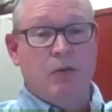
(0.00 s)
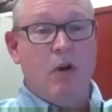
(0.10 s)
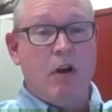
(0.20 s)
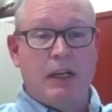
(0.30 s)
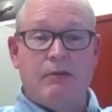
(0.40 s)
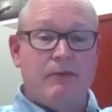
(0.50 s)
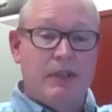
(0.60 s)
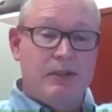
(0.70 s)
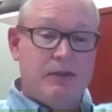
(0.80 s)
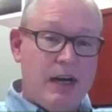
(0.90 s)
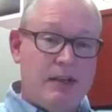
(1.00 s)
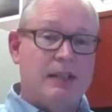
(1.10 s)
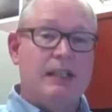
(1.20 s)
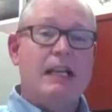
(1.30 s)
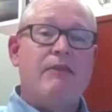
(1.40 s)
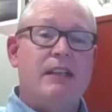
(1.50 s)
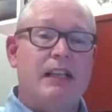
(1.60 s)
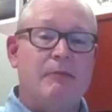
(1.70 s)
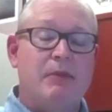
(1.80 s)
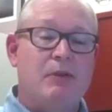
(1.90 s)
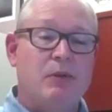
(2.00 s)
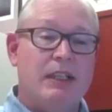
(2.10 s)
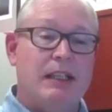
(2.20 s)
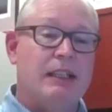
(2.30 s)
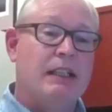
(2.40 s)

walk-in refrigeration and everything in between.